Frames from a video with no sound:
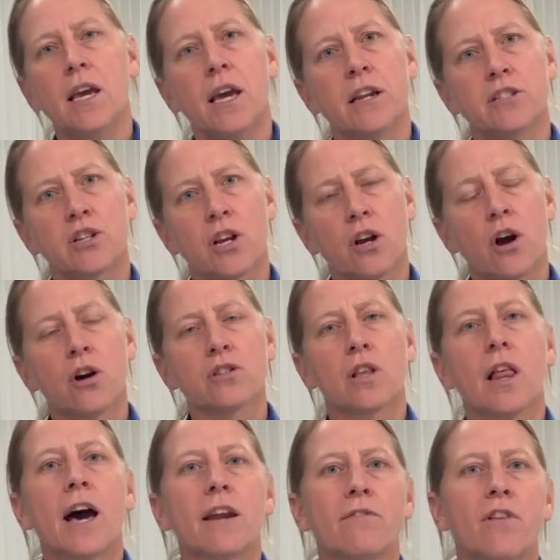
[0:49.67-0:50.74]
and it's going to cause a
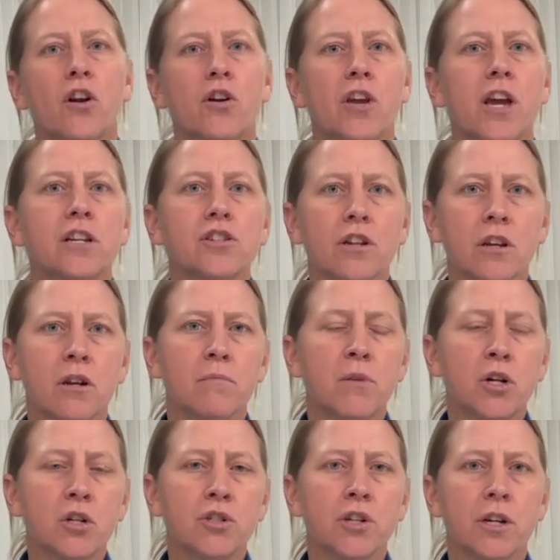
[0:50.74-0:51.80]
lot of variation and
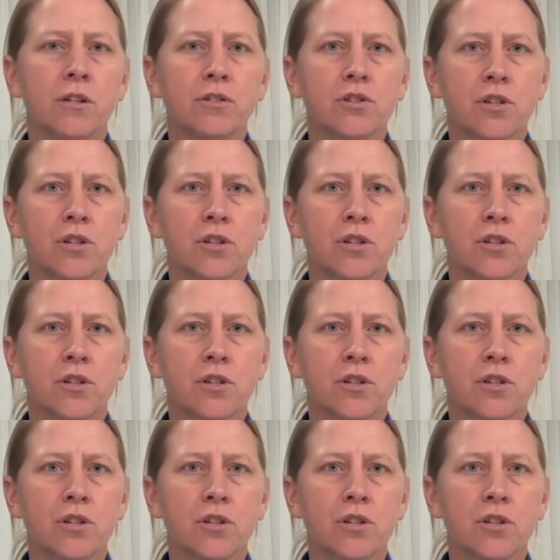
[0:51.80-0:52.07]
emergence.